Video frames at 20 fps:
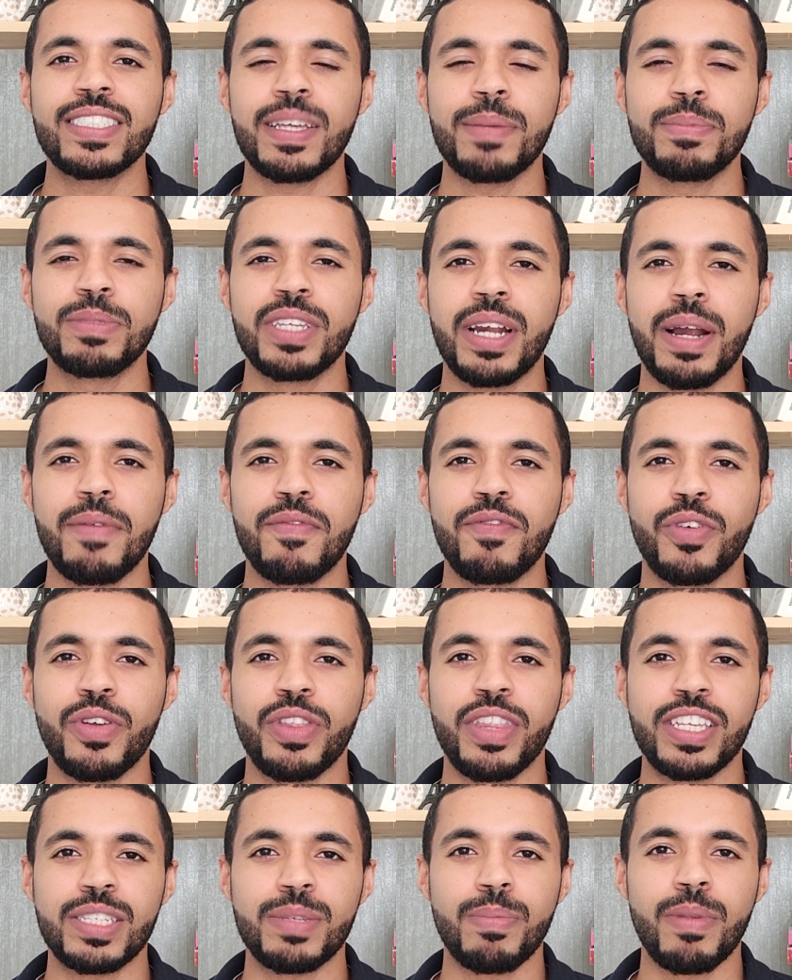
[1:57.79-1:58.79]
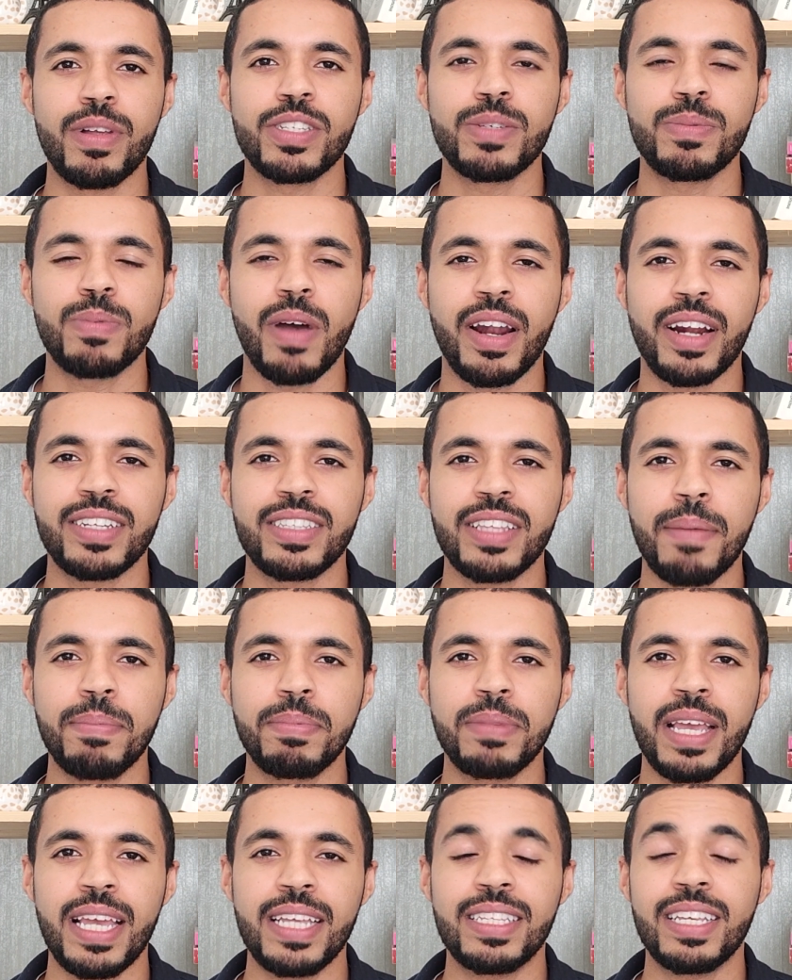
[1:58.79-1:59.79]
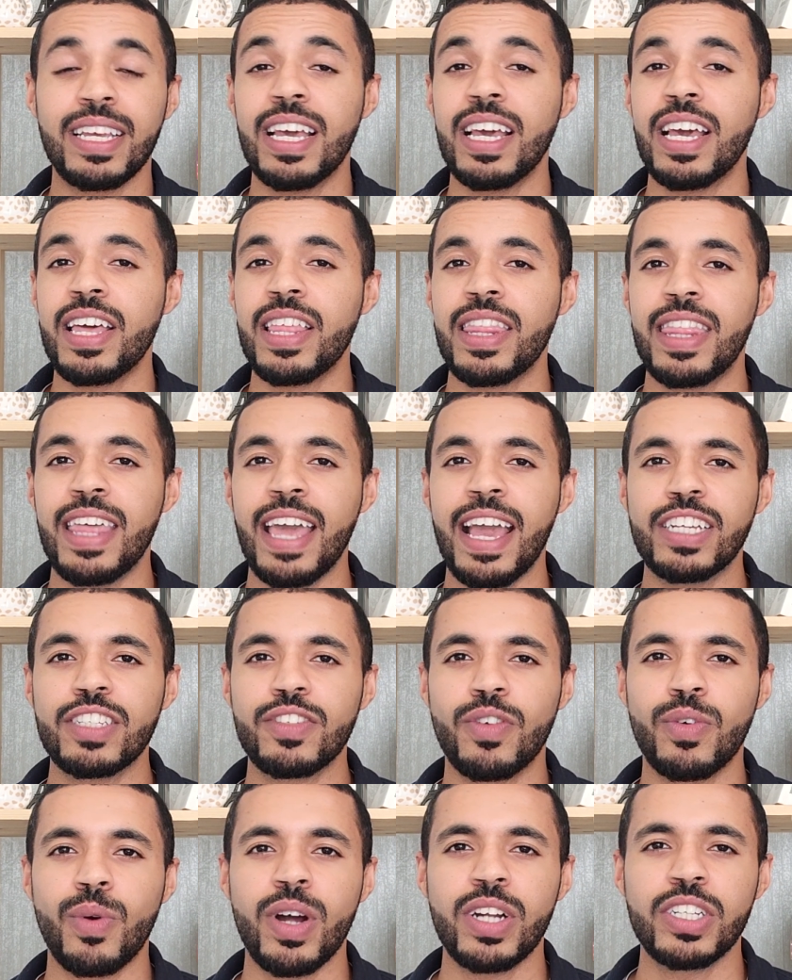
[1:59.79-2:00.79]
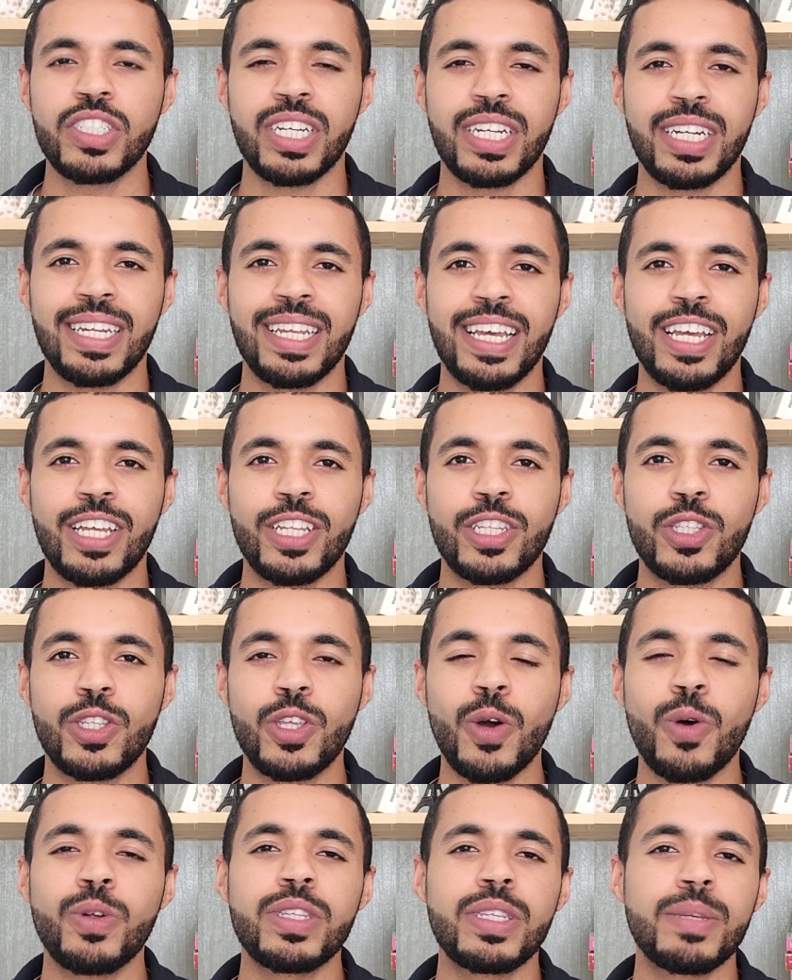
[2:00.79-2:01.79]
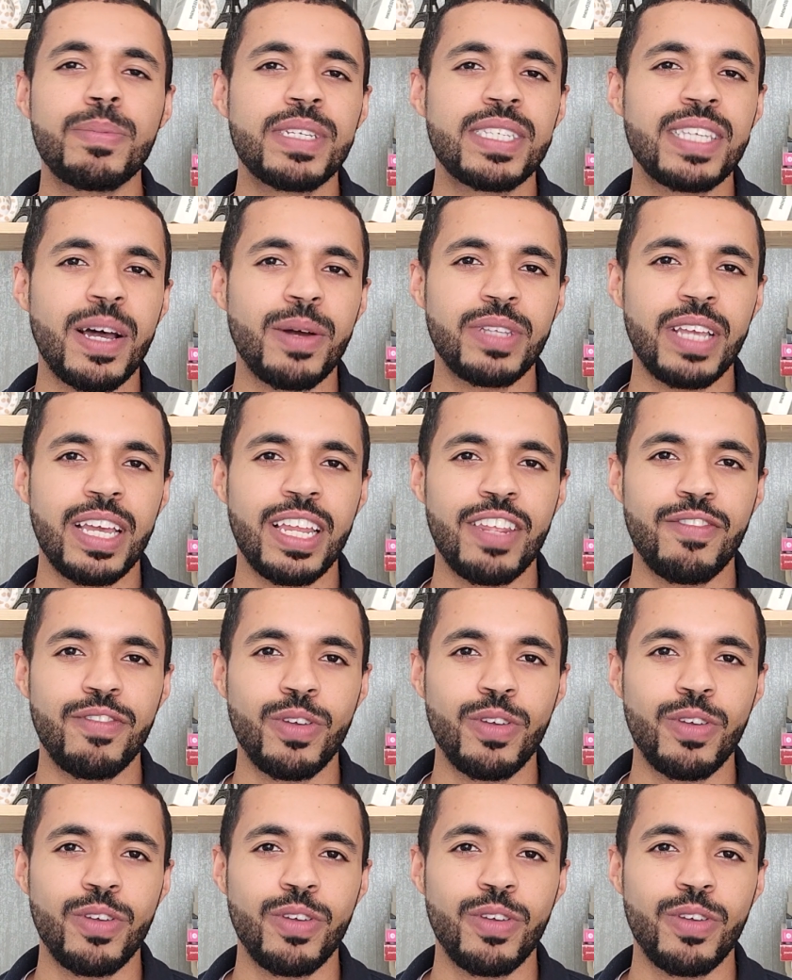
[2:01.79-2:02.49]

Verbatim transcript: sums it up for this month's product update. Thanks for watching. Don't miss out any